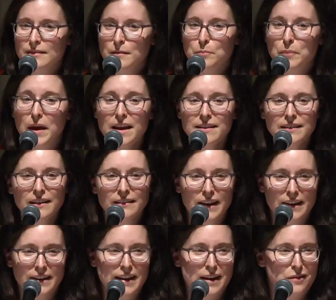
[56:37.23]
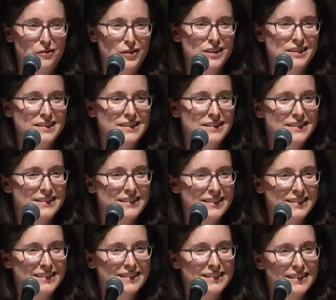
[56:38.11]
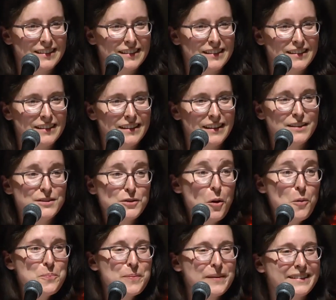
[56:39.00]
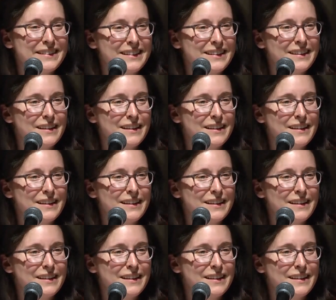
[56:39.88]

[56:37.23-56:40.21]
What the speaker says: Paint on that canvas. It's open.